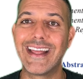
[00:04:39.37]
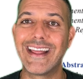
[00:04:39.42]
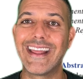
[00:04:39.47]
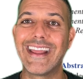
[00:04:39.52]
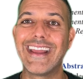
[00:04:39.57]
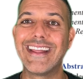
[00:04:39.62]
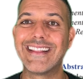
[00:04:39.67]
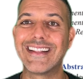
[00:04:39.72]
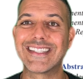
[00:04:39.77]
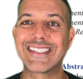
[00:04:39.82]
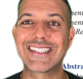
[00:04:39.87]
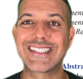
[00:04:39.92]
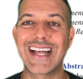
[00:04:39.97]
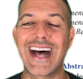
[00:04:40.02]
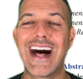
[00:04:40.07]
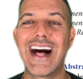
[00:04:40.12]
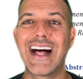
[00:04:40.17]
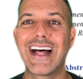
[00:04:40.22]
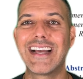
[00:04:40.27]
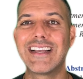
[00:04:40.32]
in the
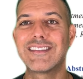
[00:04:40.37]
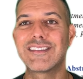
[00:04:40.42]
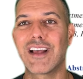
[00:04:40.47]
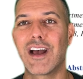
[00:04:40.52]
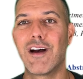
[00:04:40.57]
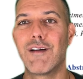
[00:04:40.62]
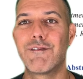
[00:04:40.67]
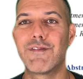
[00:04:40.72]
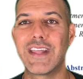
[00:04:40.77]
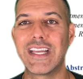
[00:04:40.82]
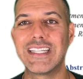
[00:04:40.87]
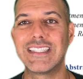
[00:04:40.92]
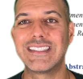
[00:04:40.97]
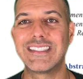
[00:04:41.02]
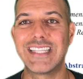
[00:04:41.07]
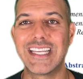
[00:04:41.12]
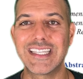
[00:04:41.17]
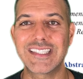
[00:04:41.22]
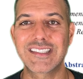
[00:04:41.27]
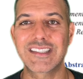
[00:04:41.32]
size of the
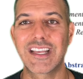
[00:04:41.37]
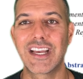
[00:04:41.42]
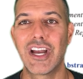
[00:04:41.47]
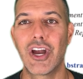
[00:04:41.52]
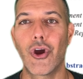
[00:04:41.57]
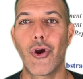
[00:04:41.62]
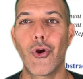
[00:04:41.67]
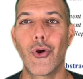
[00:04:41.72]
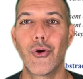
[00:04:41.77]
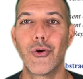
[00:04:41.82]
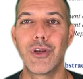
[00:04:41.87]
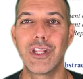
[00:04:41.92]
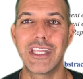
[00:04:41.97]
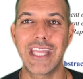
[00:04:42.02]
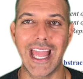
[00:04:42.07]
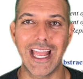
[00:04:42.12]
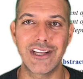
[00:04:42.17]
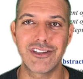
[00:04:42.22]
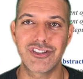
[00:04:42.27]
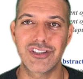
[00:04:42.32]
disc
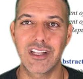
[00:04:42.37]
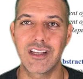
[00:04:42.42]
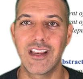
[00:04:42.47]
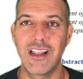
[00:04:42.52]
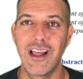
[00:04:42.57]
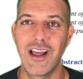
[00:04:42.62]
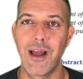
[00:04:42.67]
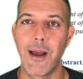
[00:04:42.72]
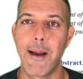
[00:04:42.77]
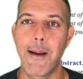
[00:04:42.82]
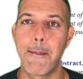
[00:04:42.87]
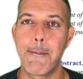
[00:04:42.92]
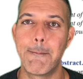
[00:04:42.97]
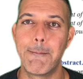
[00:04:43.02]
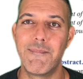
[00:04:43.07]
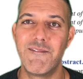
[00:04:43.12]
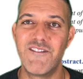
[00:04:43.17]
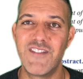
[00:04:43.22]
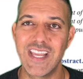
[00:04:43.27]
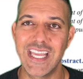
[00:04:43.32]
herniation
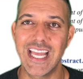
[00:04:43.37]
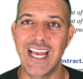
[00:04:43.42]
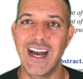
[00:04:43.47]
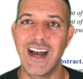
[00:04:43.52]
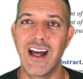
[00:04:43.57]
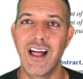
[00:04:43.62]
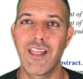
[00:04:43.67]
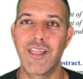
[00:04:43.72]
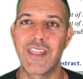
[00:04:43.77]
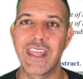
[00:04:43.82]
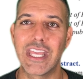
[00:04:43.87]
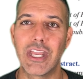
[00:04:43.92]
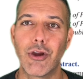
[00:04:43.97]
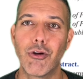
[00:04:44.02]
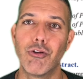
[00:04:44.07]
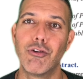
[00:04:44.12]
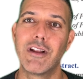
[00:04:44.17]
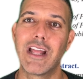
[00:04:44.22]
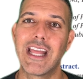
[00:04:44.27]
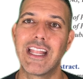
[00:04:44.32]
via the
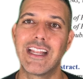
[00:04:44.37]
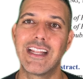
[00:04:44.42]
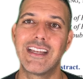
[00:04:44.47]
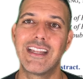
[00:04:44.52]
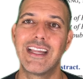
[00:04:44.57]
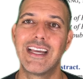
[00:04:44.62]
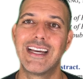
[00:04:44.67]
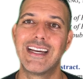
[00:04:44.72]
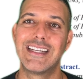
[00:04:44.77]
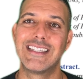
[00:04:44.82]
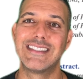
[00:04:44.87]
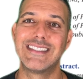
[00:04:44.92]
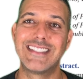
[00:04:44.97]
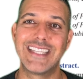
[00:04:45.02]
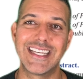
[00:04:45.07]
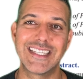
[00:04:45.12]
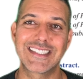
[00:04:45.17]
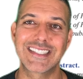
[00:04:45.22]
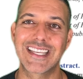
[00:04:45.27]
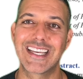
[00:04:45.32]
Herniated
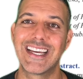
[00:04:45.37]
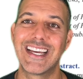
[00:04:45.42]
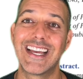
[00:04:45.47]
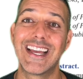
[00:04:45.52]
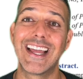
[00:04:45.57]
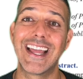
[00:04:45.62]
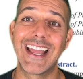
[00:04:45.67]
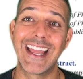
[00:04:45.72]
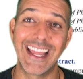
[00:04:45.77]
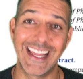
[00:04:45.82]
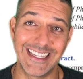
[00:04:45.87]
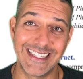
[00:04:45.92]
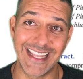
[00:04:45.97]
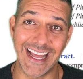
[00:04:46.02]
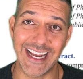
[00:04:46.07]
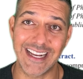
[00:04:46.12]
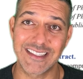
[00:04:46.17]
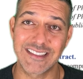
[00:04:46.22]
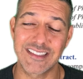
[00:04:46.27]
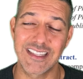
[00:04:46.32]
Disc
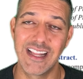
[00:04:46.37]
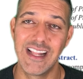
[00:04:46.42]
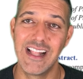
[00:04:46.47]
Index.